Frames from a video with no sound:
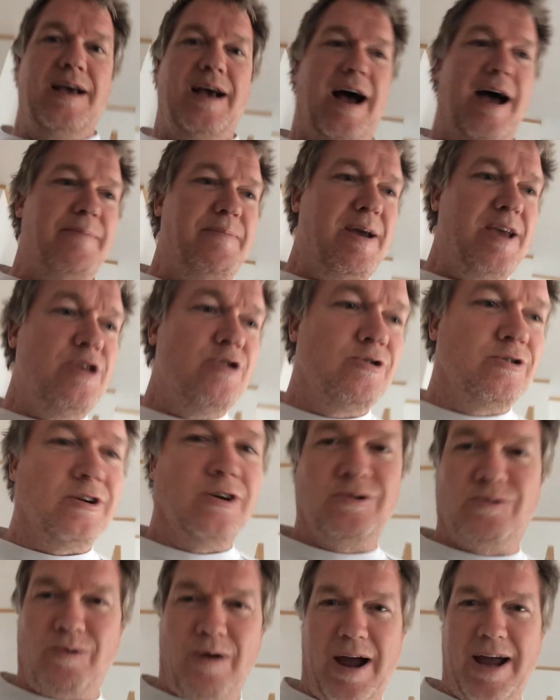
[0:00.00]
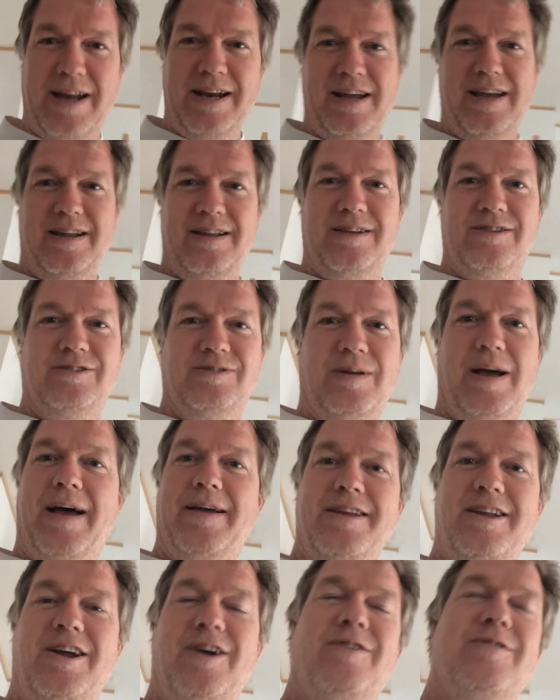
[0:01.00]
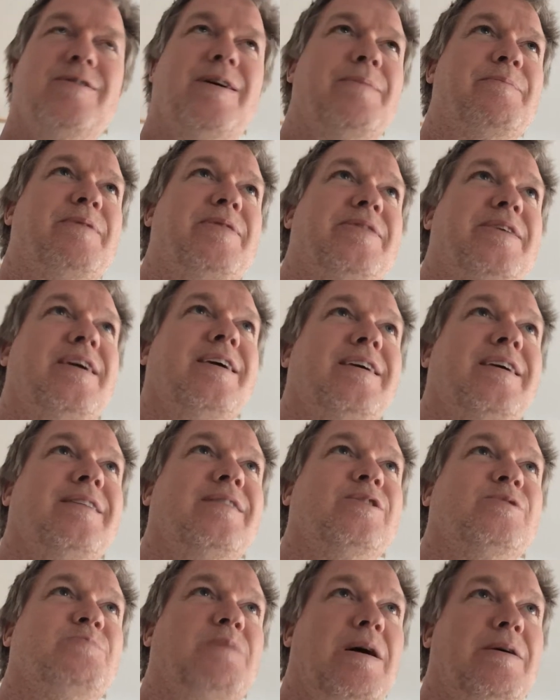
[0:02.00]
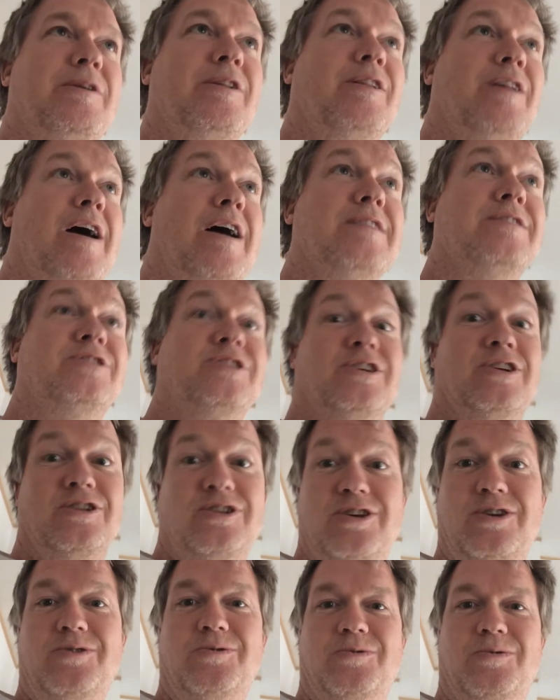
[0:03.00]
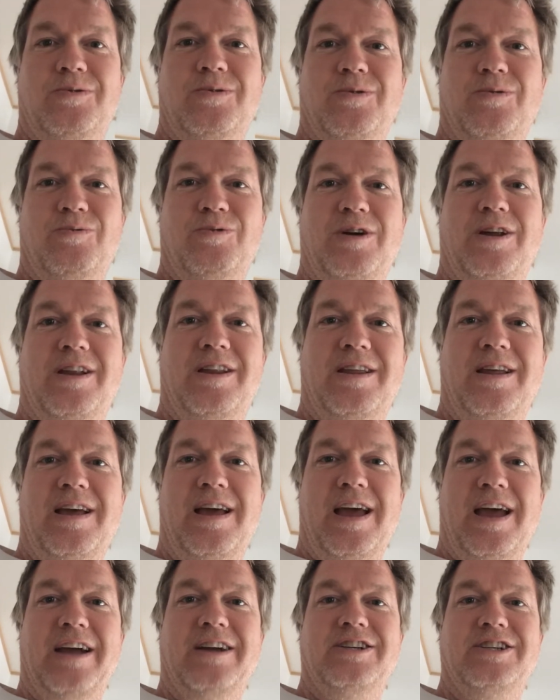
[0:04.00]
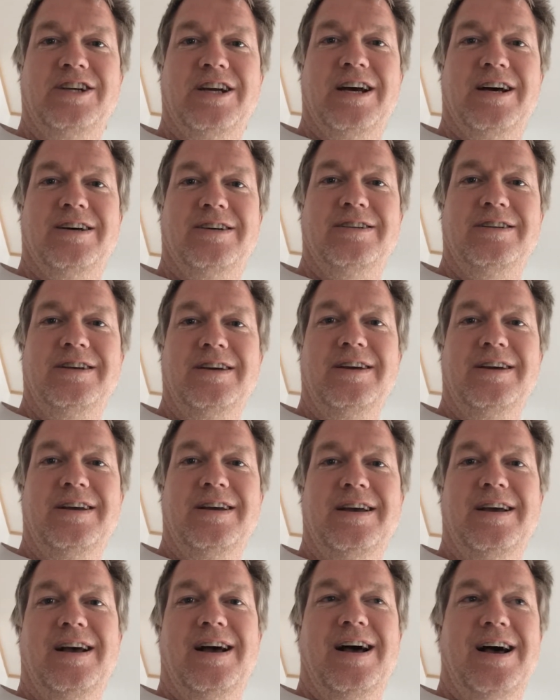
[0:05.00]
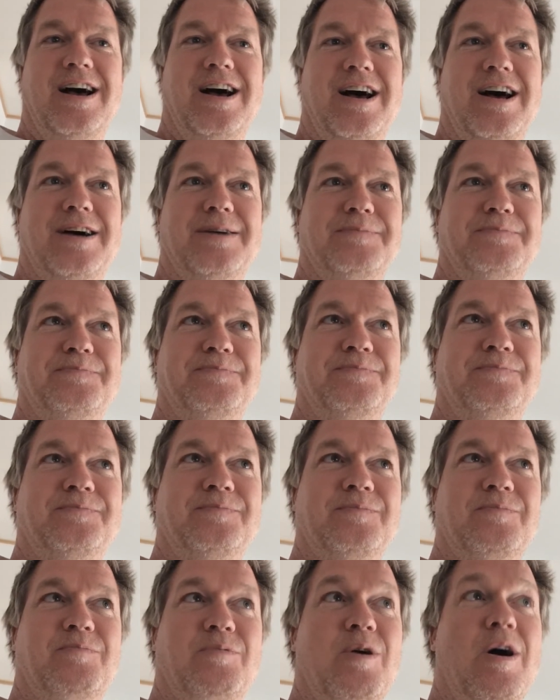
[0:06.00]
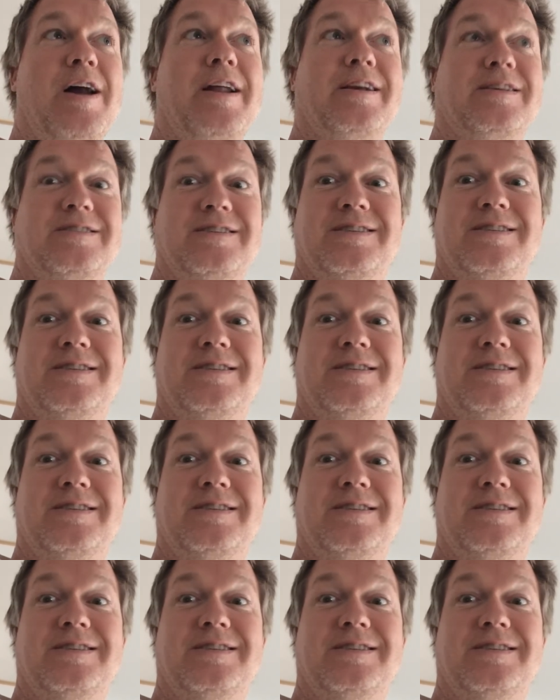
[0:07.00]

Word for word: I bet you could grind it there's you know I've been thinking there's probably lots you can do with eggshell um, products and